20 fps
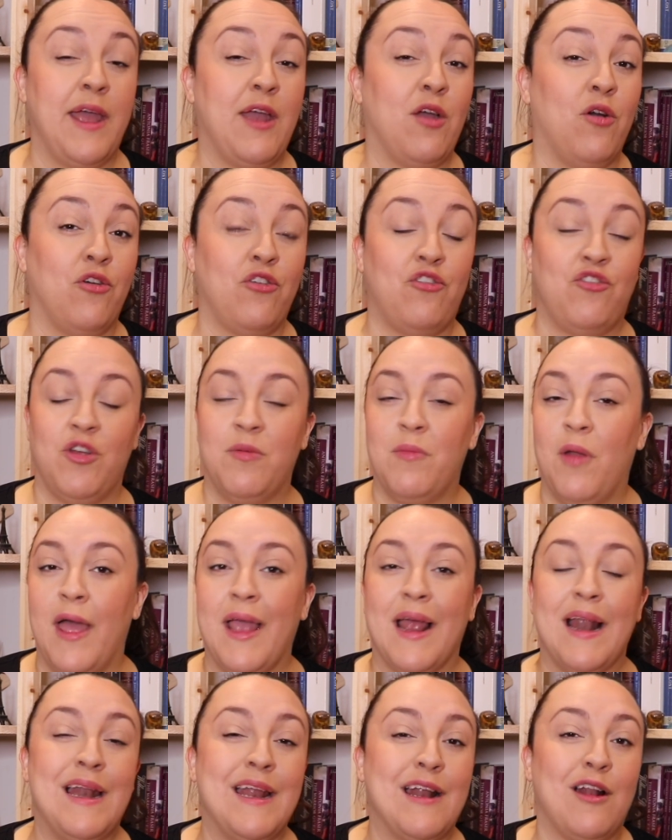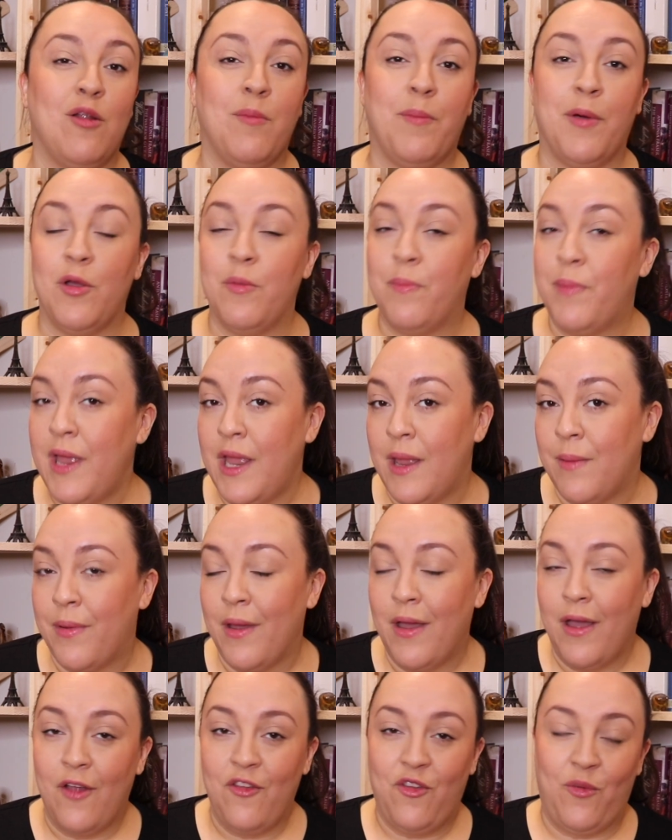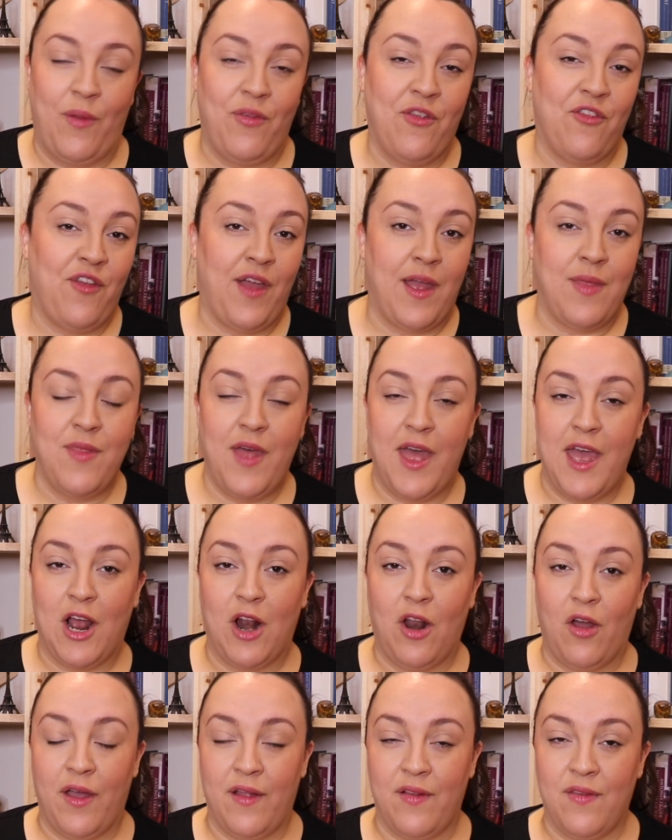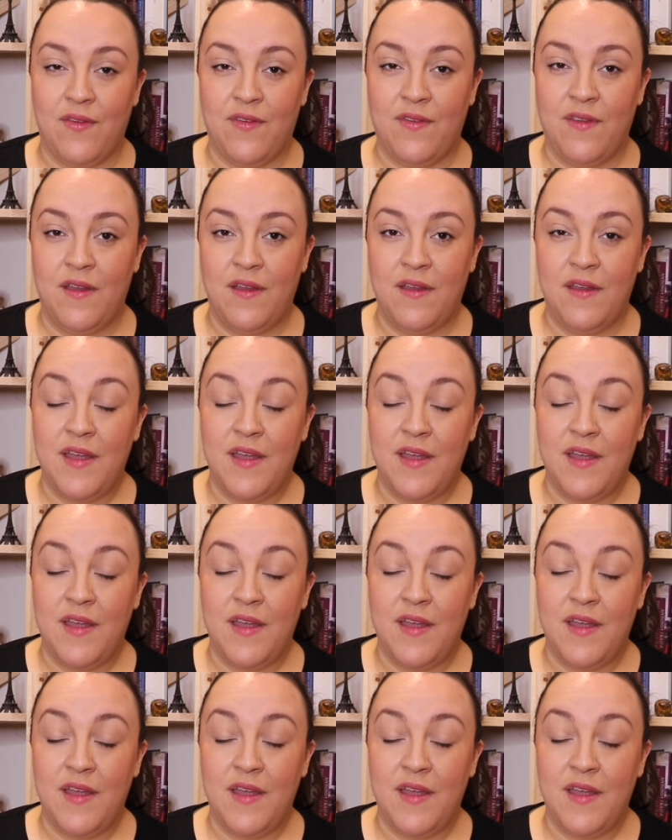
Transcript: a costume like Little Bo Peep to entertain their clients.